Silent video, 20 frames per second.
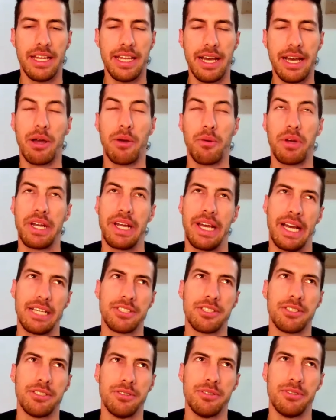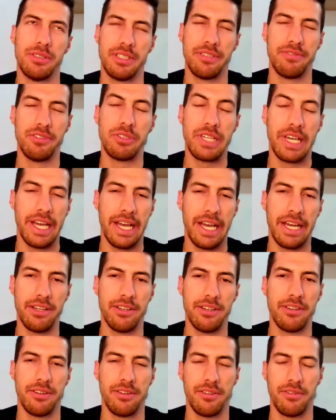Now I want to ask you if you
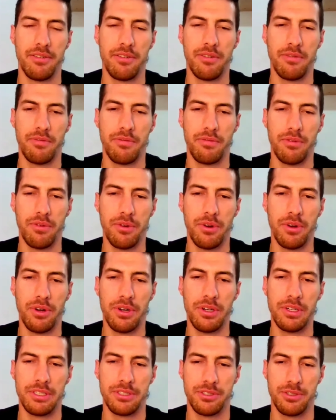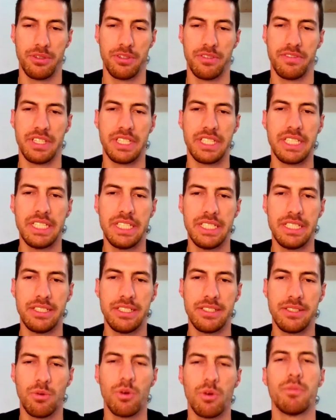can for sort of the
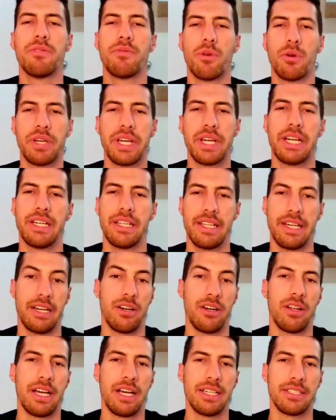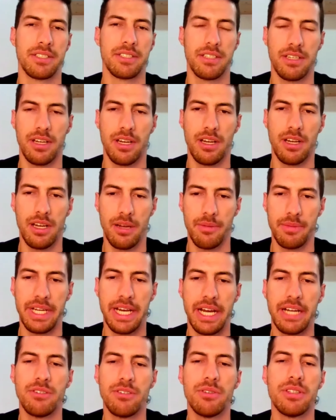keys. Well, before we get into that, I'll ask, I mean,
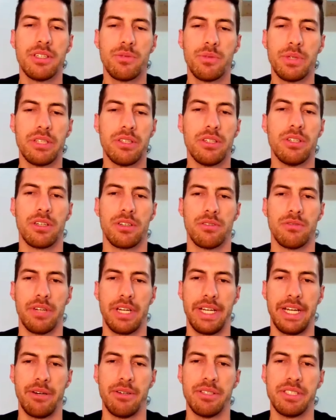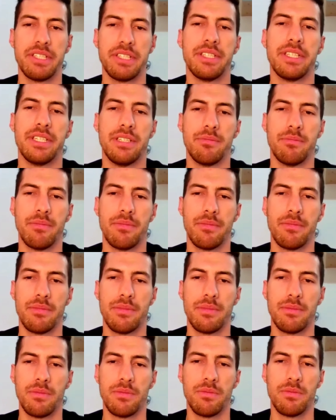how do you think we look right now as a team,
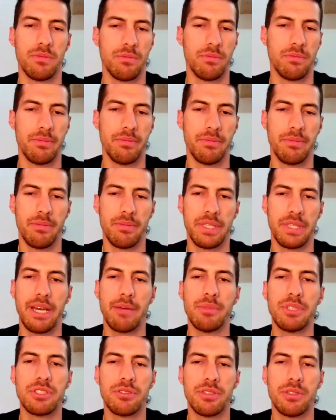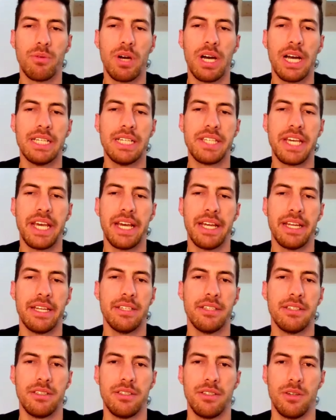chemistry wise
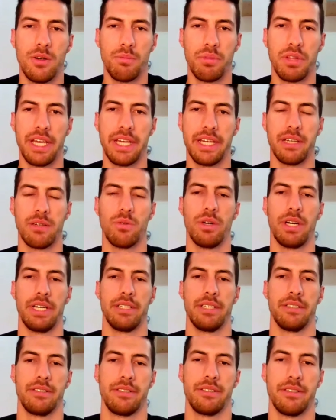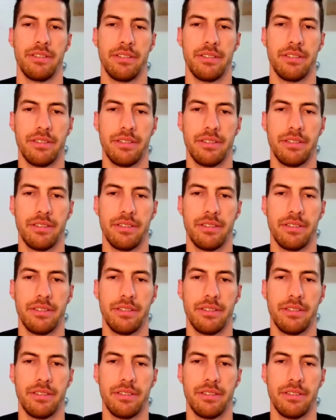and, you know, playing wise?